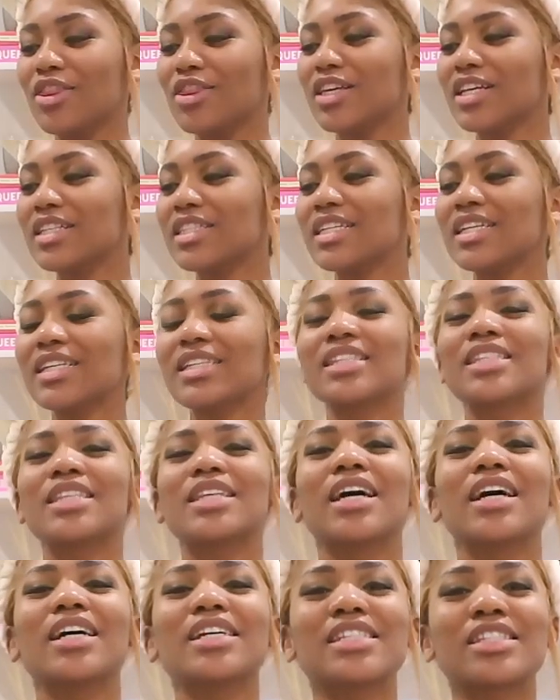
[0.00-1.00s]
This is
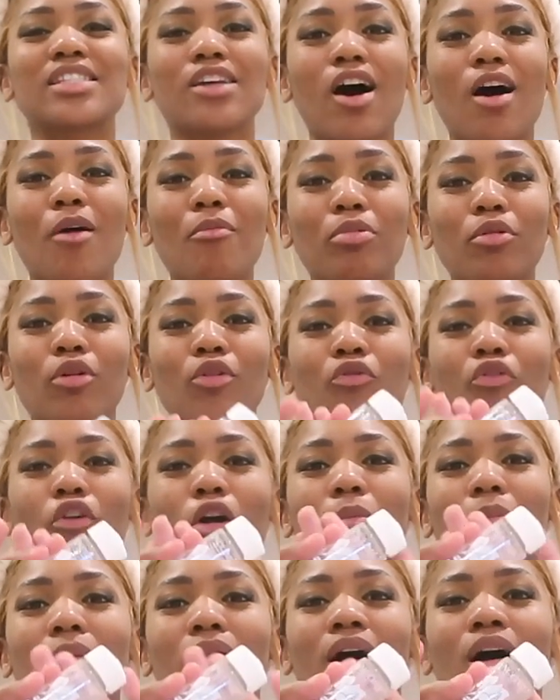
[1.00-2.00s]
a sample
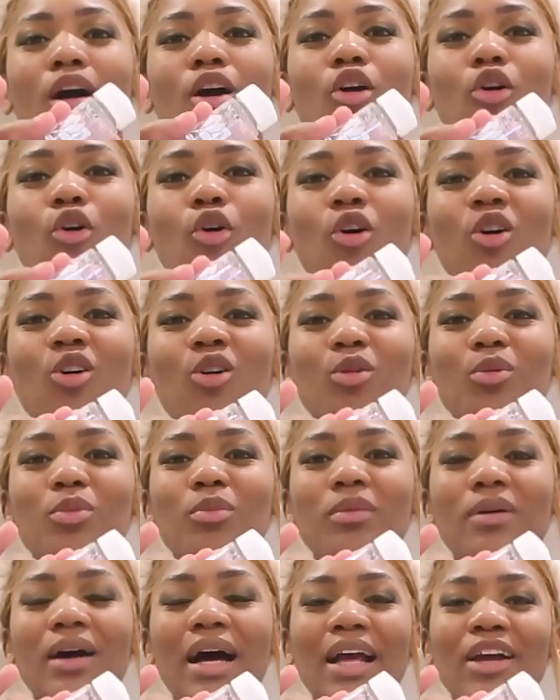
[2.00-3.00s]
from
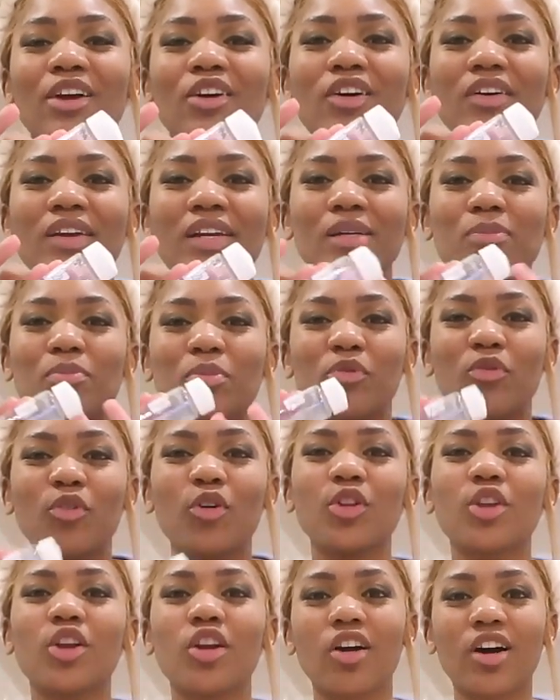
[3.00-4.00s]
Lancome. I got it
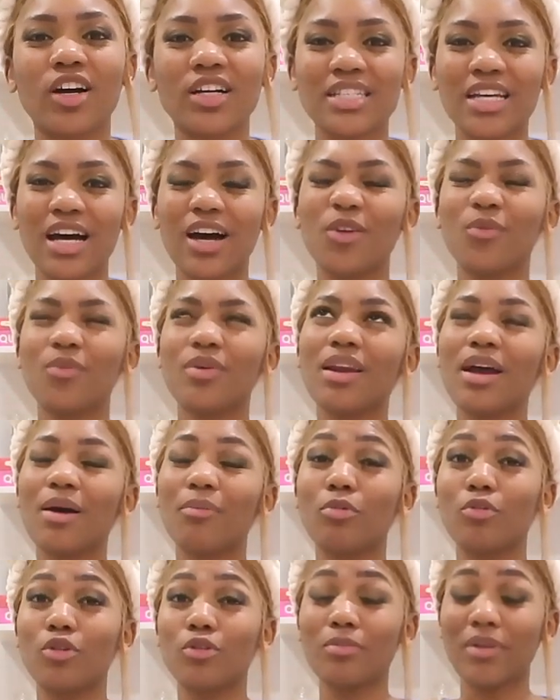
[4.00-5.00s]
before the lockdown when I
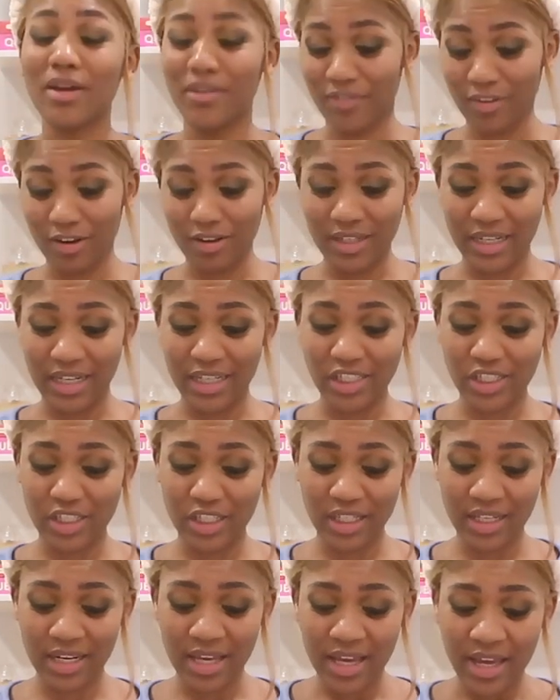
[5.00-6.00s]
bought my
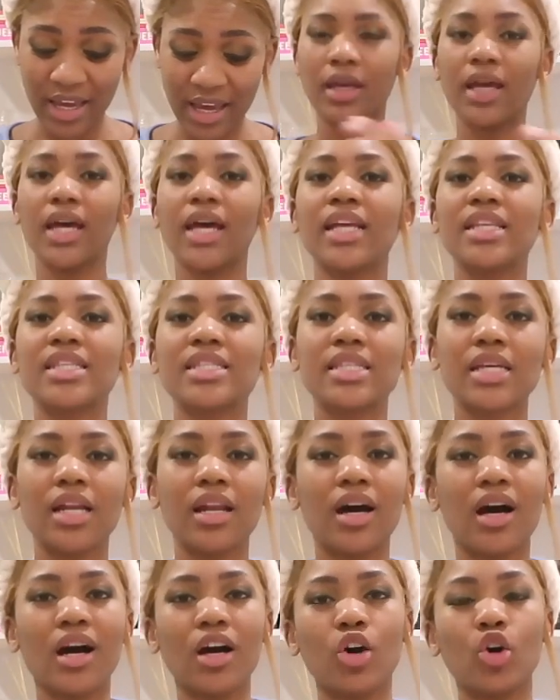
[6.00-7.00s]
foundation. It's the
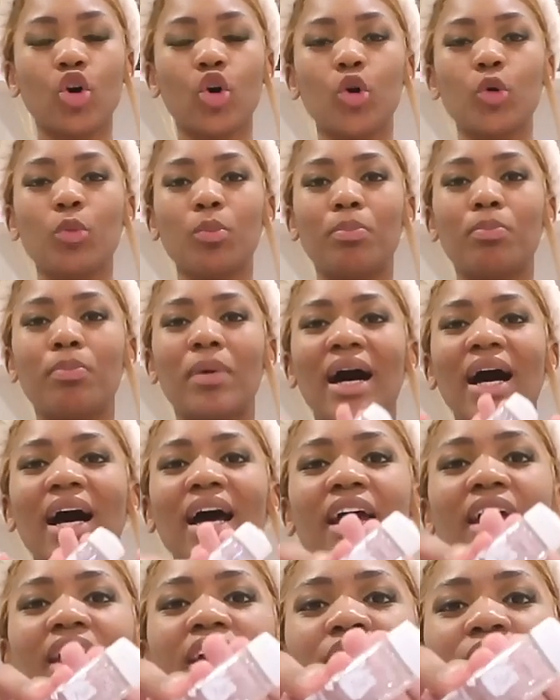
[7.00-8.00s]
Lancome
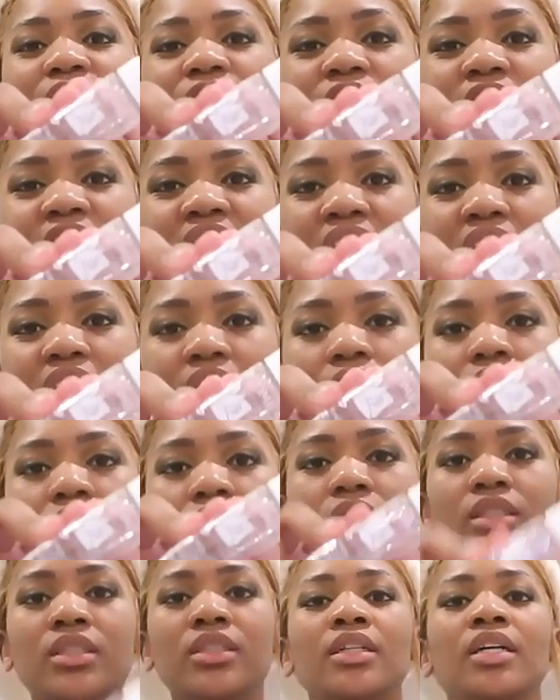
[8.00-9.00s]

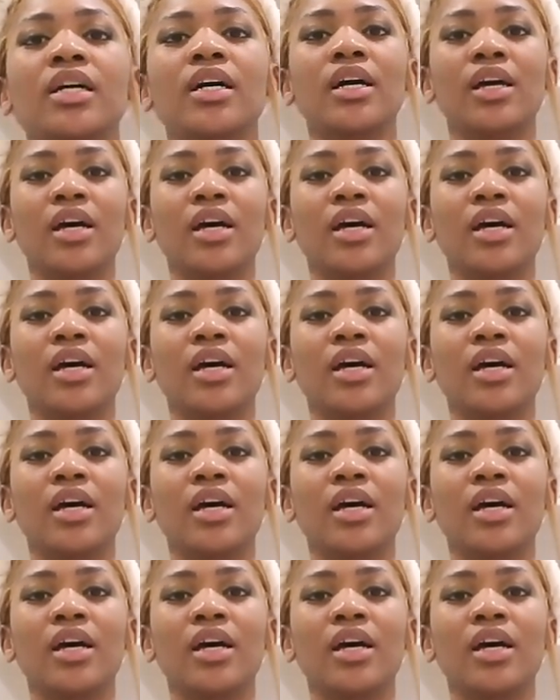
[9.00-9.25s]
Bifacil.